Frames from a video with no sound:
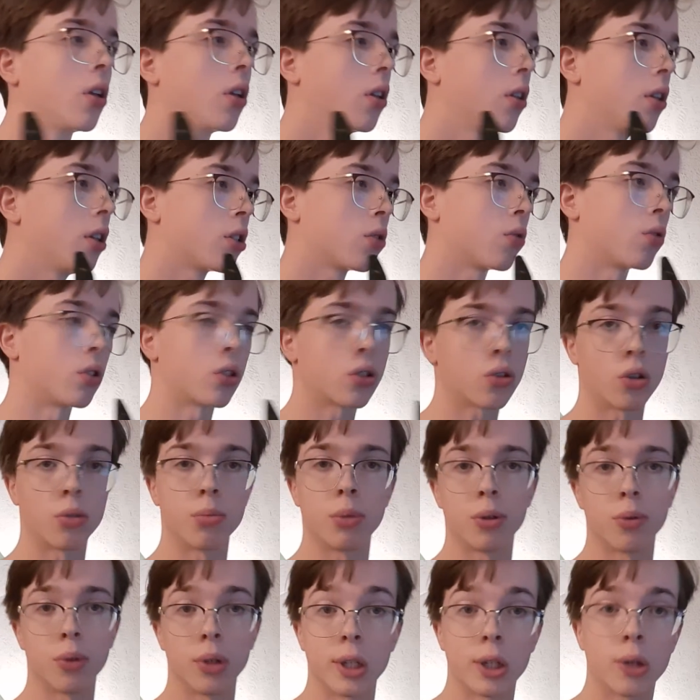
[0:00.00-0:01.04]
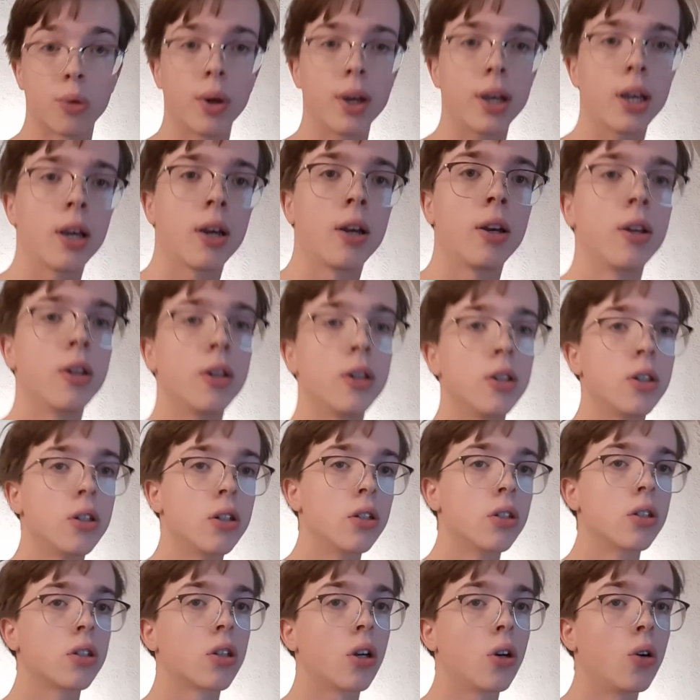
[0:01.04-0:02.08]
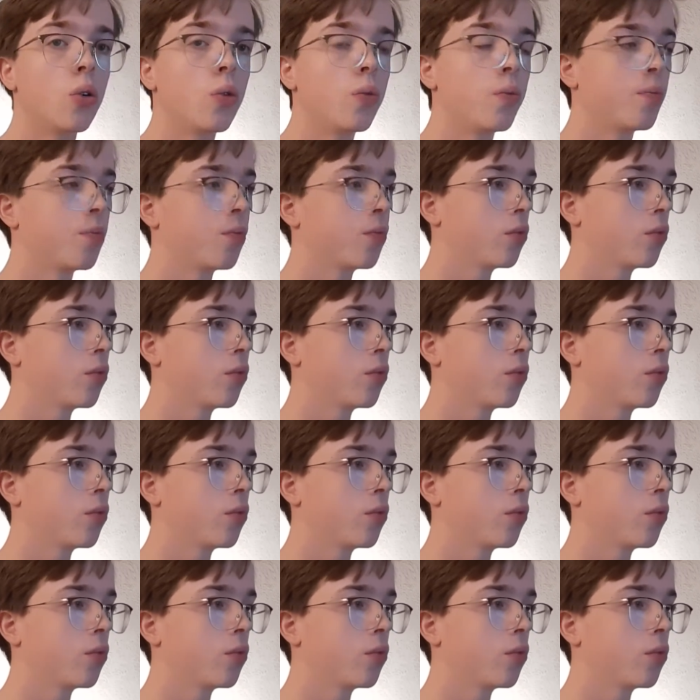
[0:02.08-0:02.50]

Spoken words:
This one's going to be really quick. So,